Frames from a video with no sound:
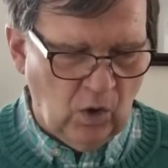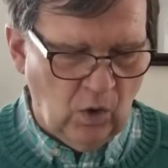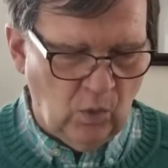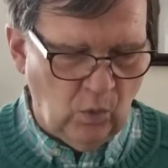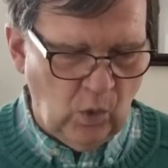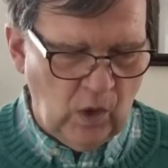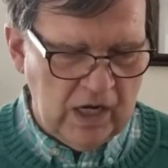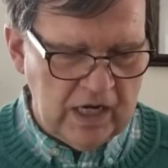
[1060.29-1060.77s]

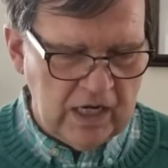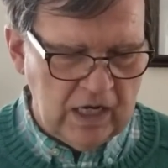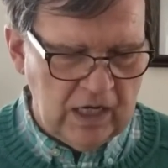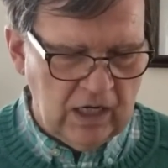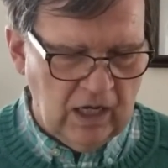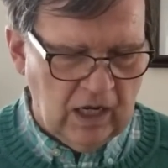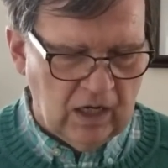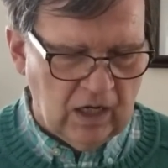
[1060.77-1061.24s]

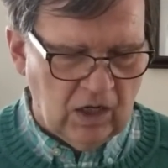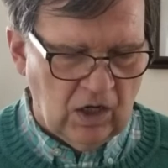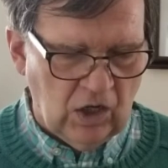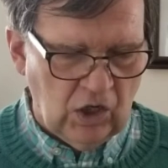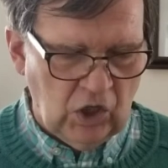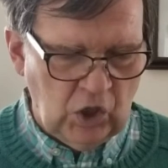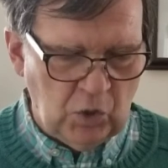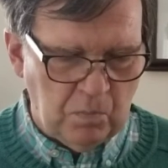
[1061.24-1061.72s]

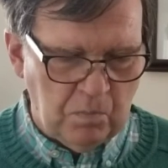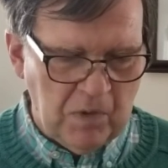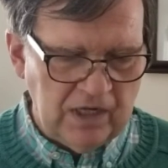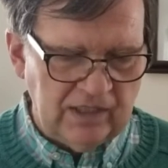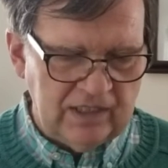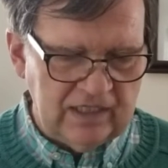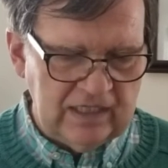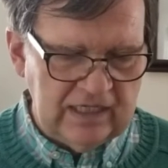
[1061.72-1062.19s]
wind,
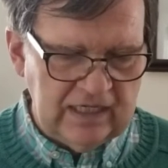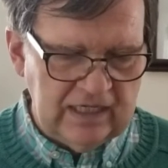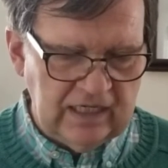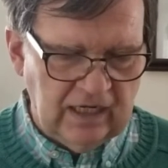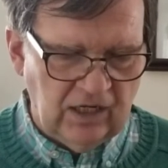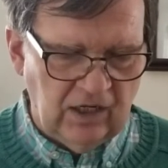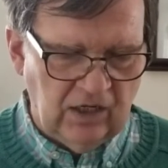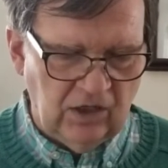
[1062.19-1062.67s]

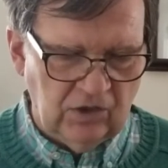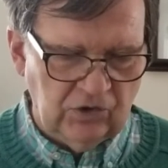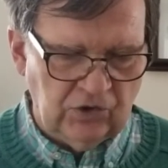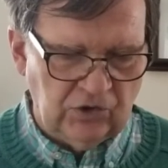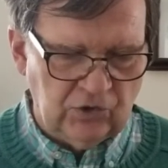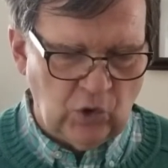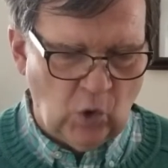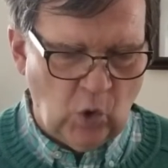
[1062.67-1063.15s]
humidity,
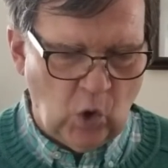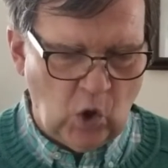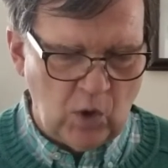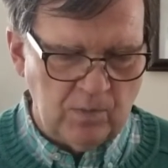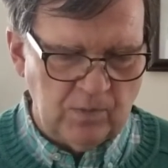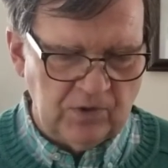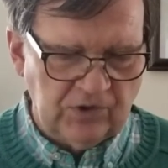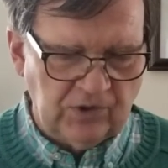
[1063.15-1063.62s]

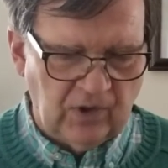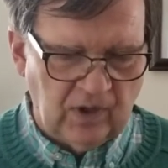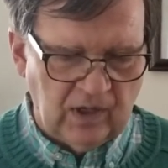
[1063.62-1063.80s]
storms,